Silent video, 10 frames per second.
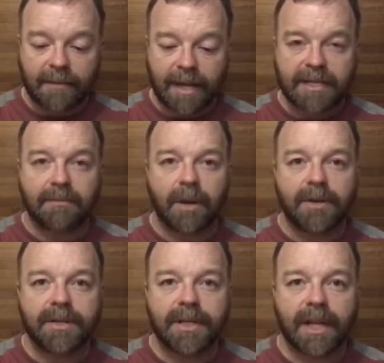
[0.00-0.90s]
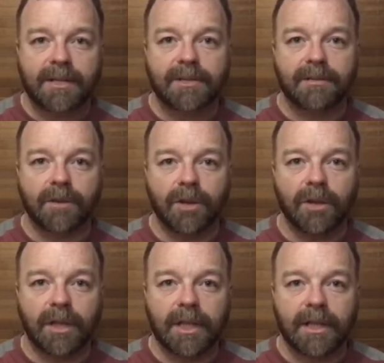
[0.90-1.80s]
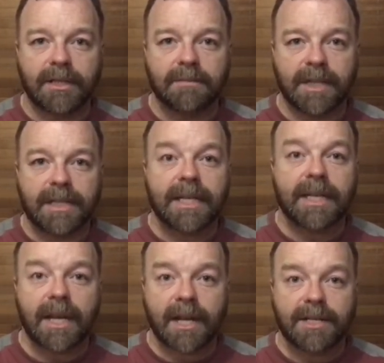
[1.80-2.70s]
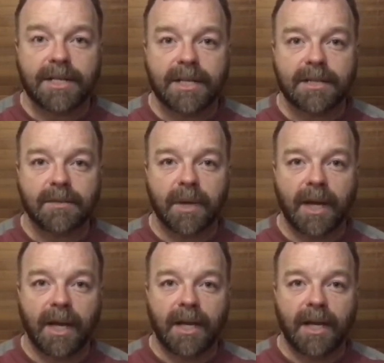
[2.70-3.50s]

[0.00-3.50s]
as opposed to that sort of early to mid-teenage years where